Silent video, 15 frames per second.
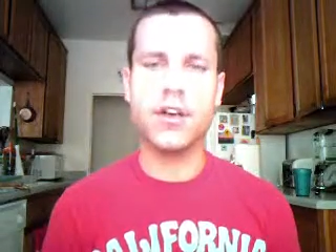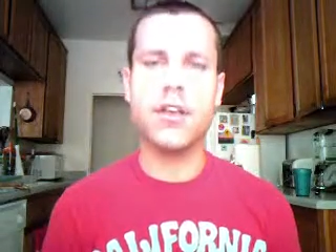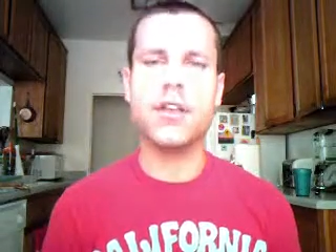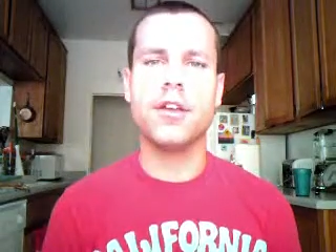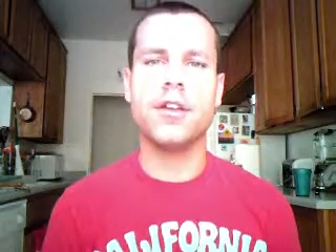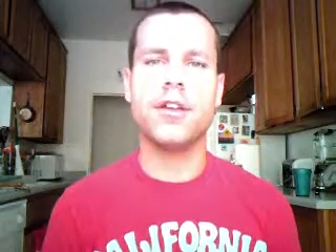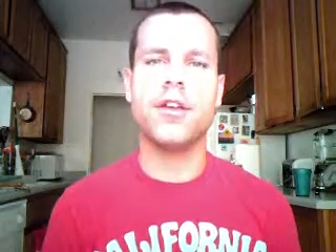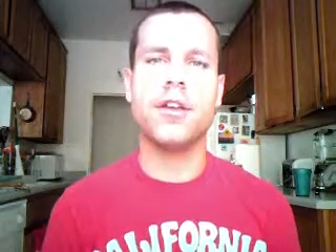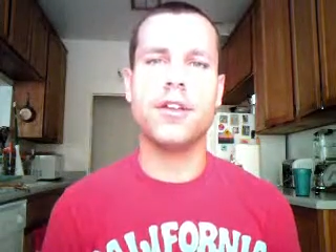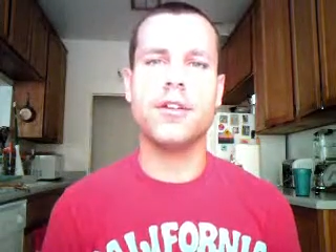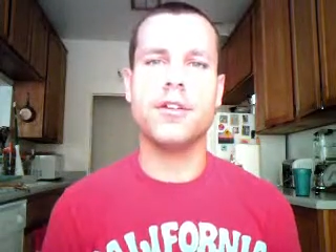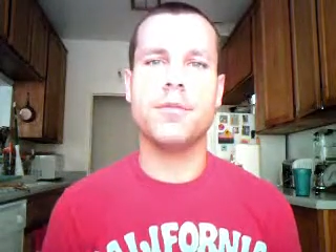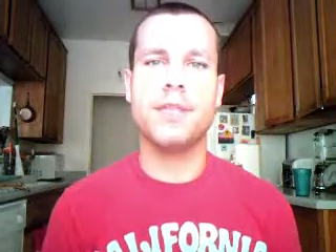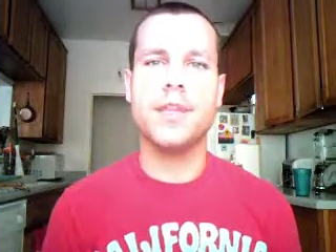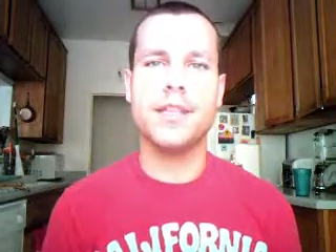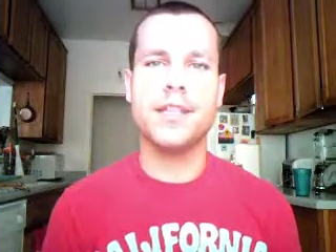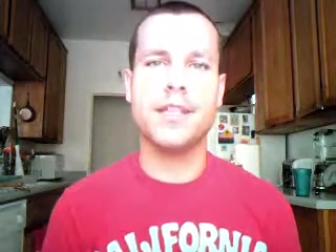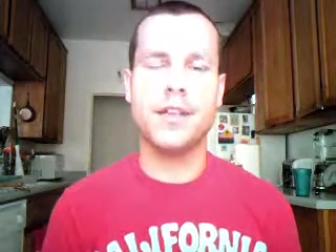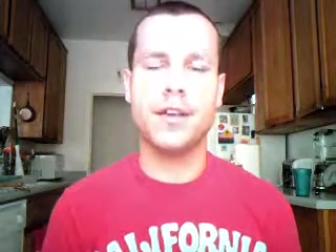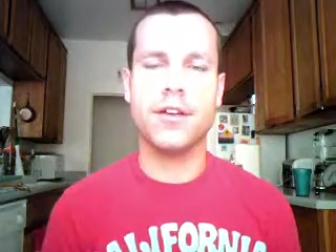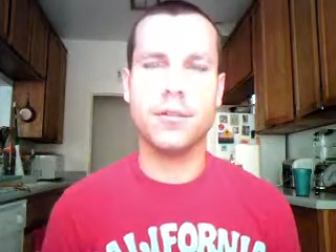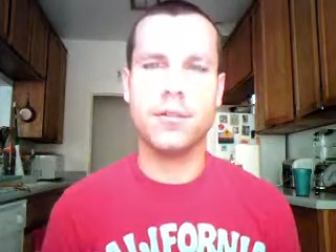other means
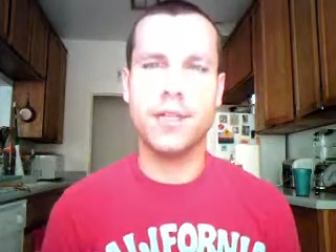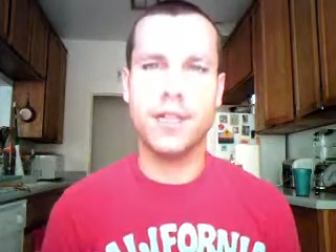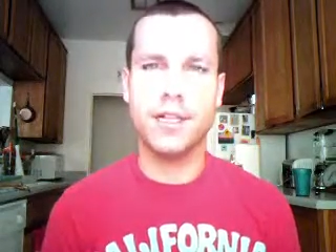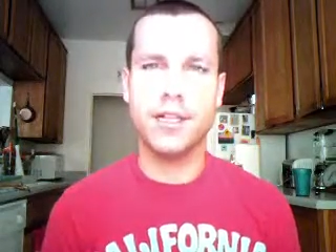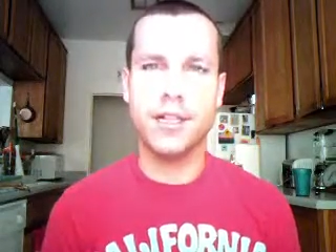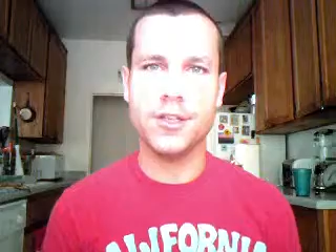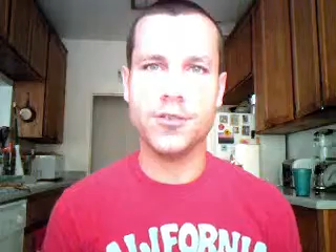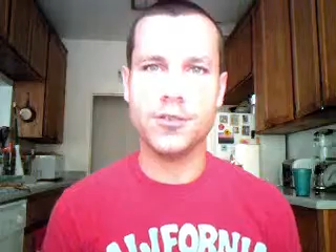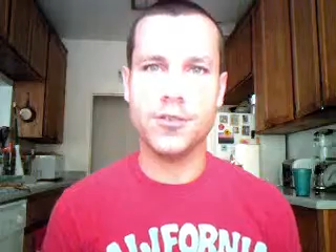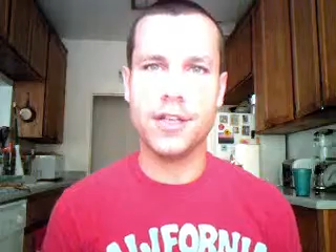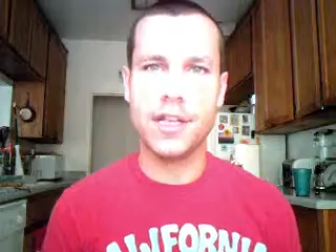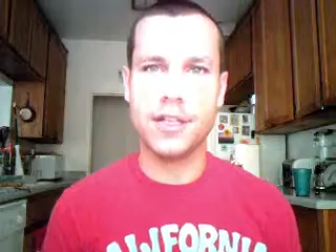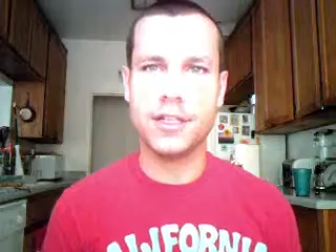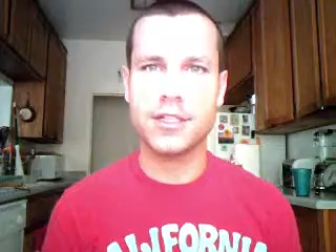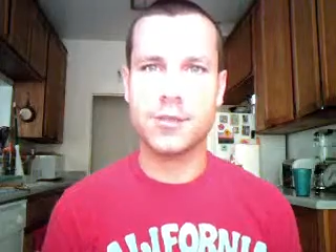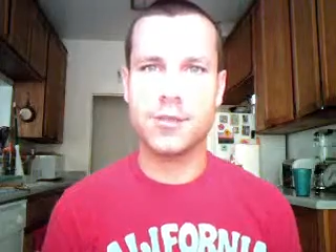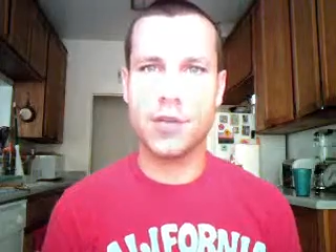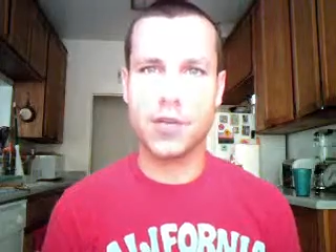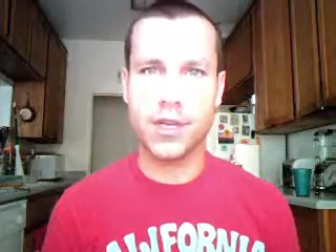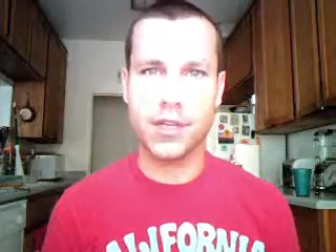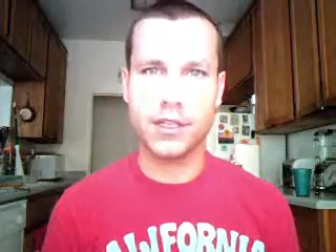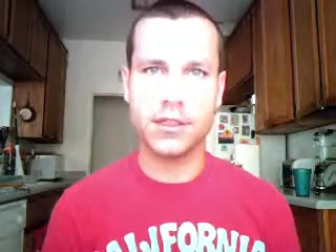that are being used, like
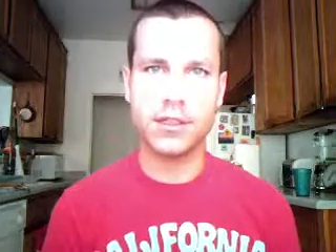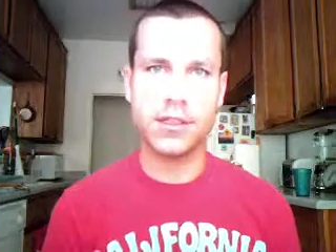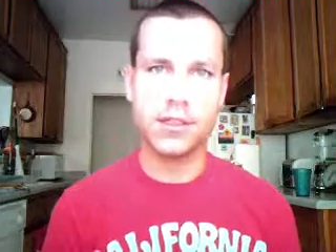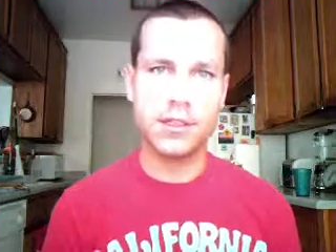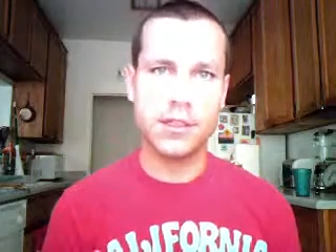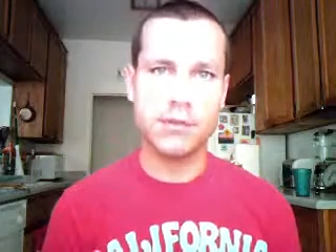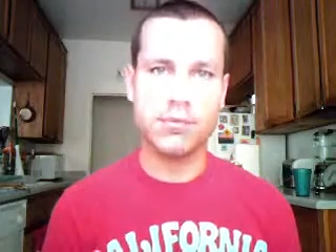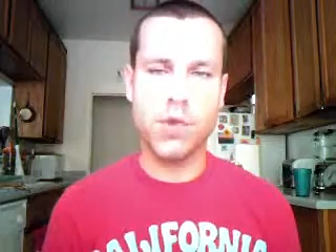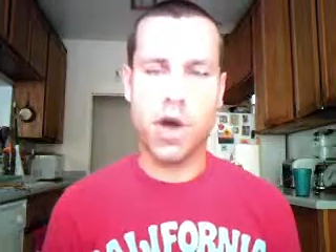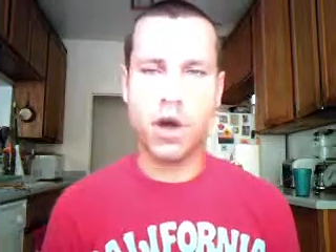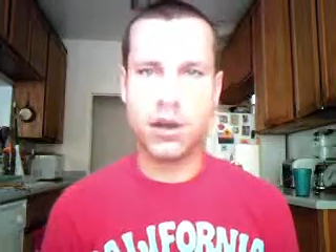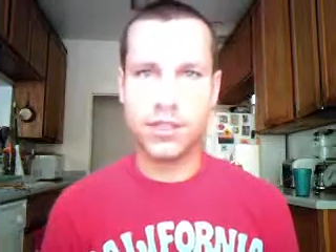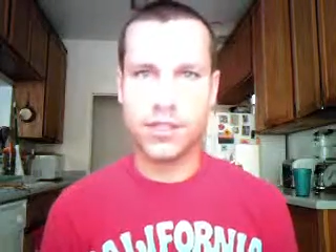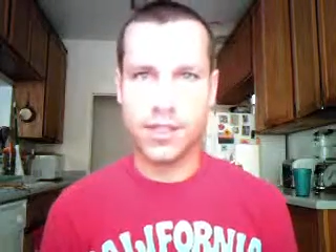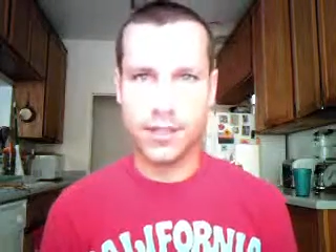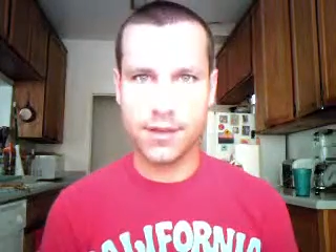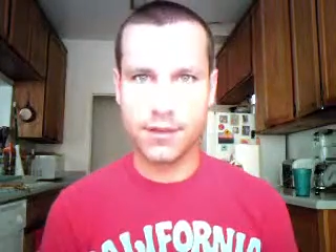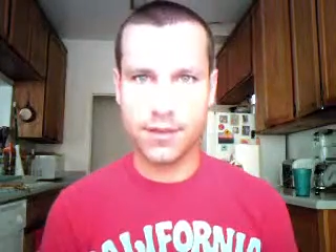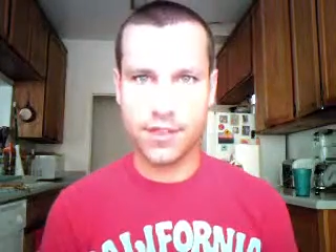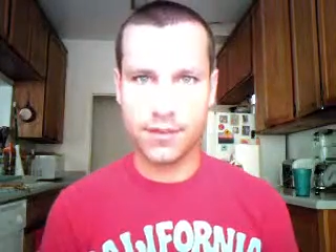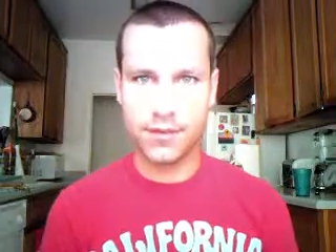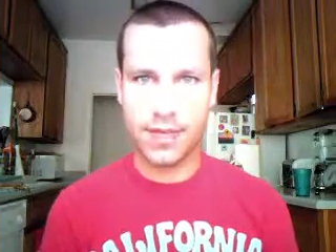smoking bongs
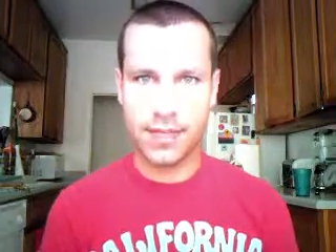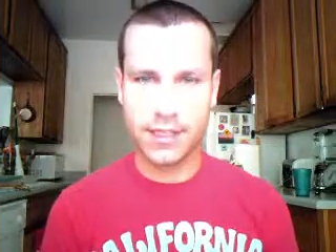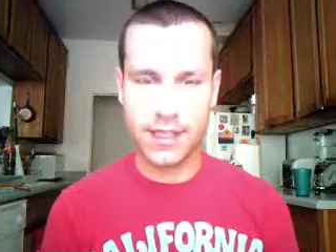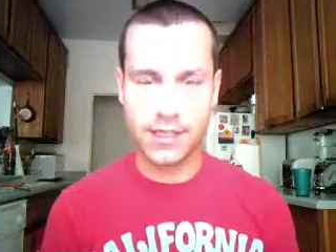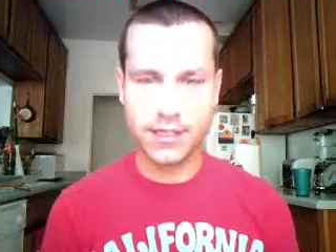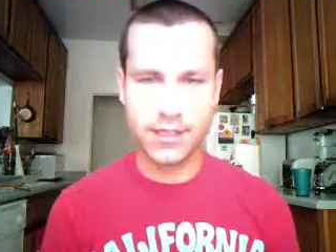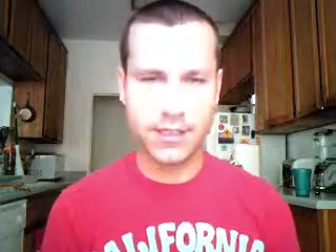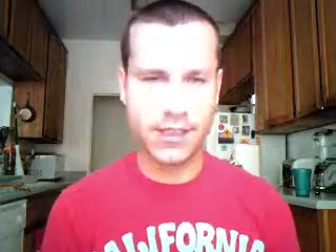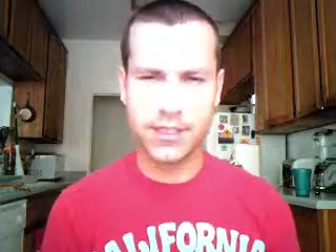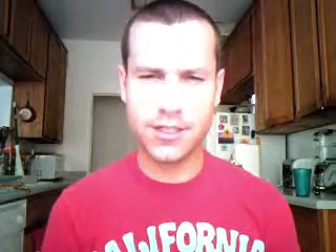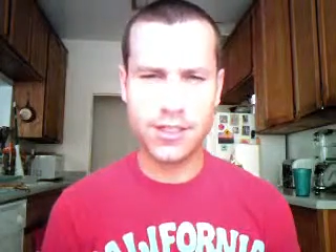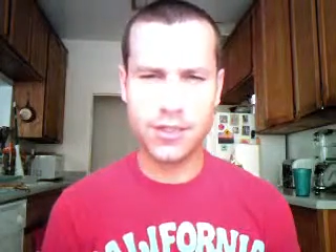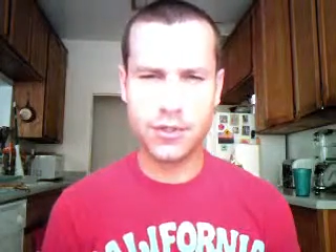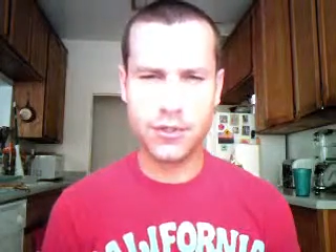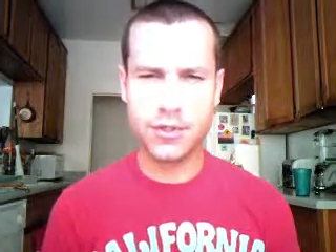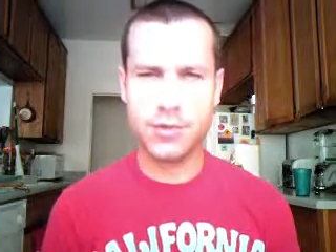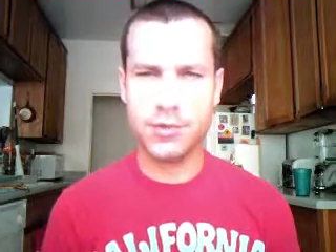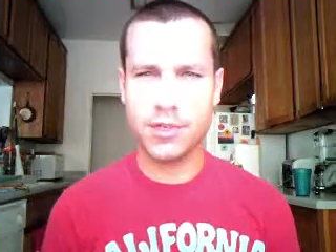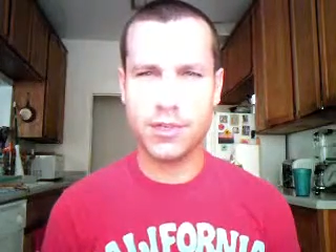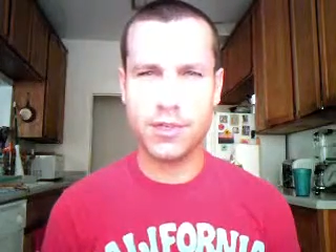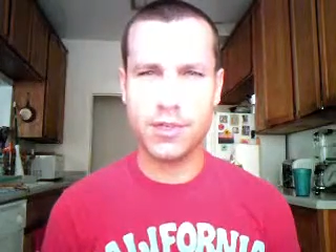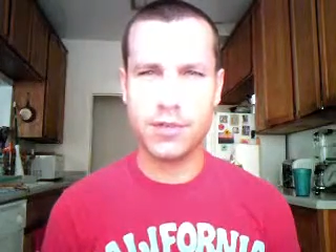and stuff like that. This is huge
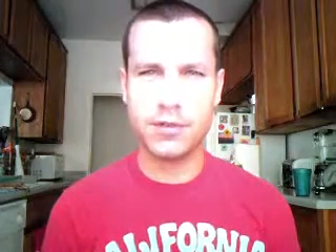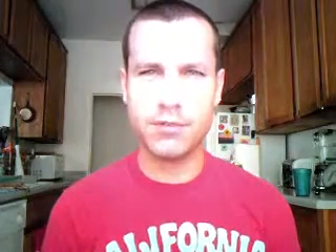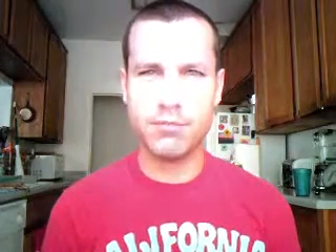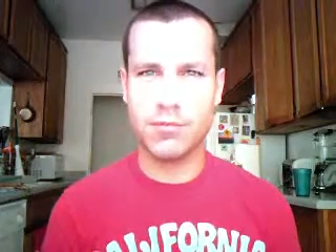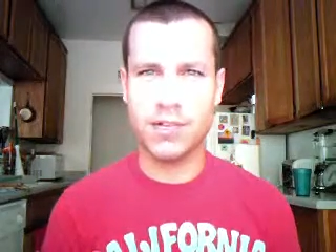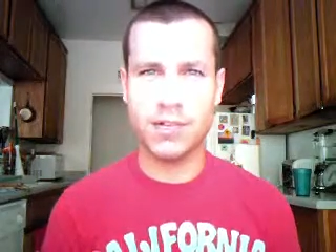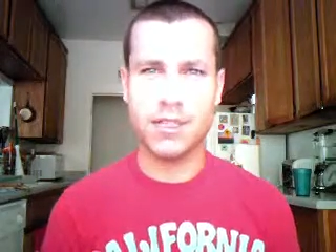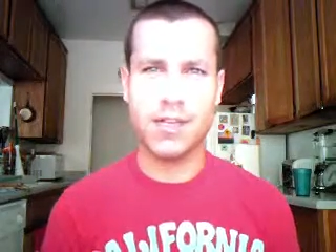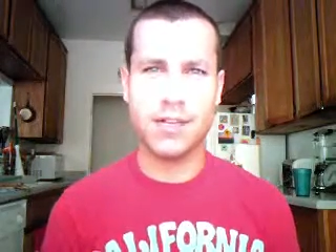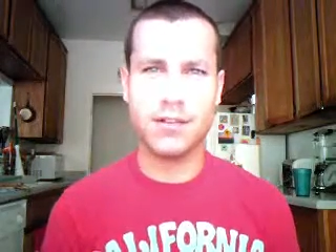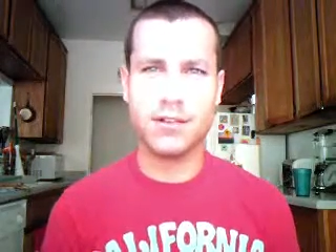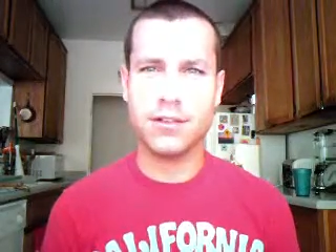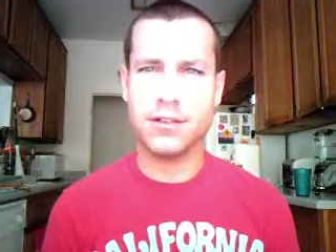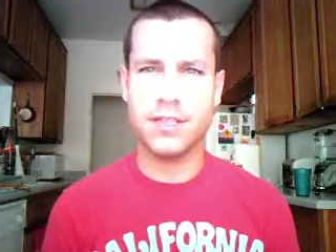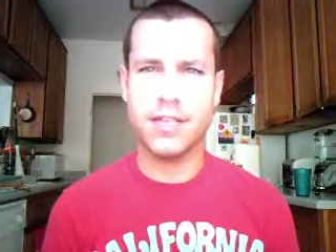because my entire